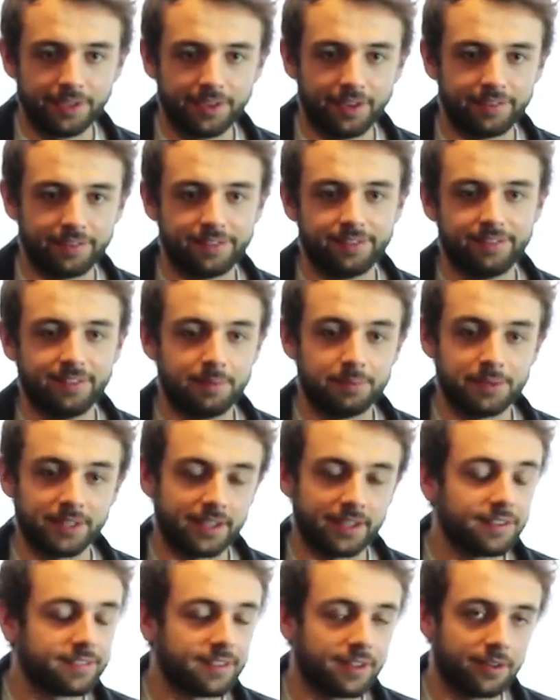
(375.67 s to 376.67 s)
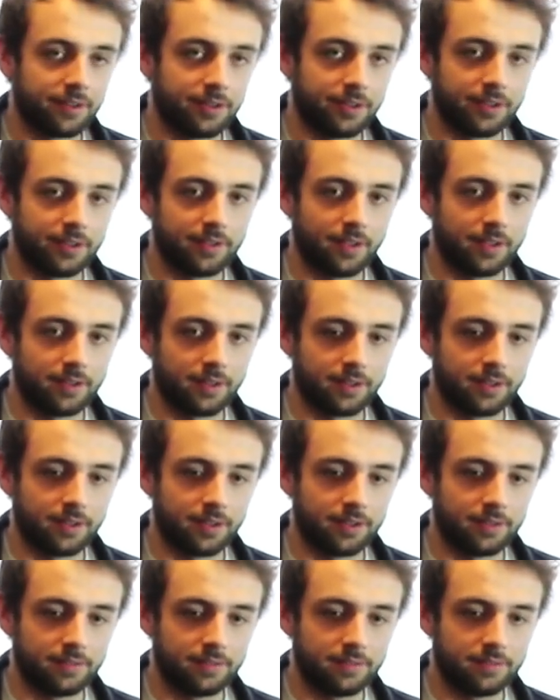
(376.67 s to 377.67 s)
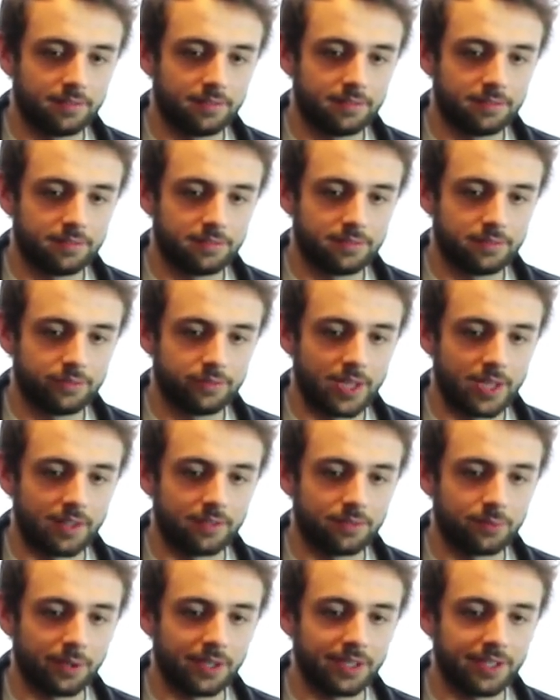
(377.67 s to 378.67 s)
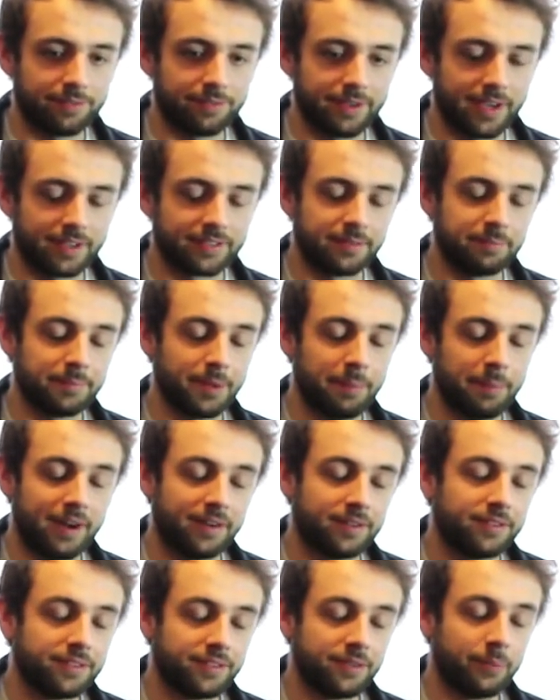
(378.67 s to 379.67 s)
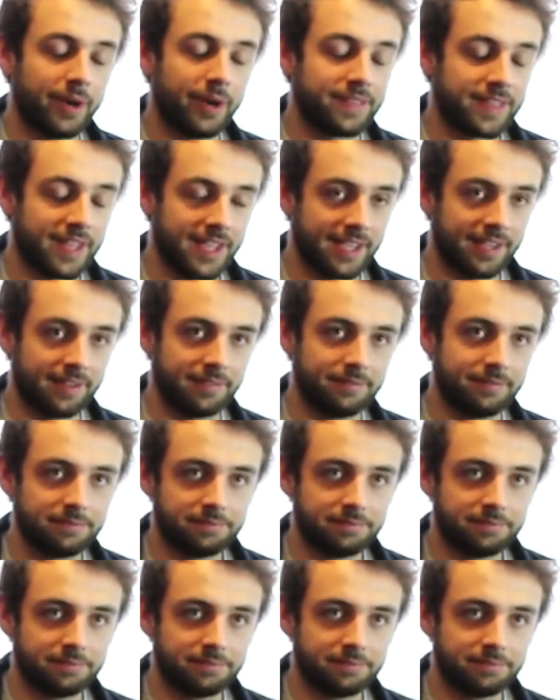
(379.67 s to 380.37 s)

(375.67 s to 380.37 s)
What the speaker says: It's the same thing that I said earlier, it's really affected my parents in the way they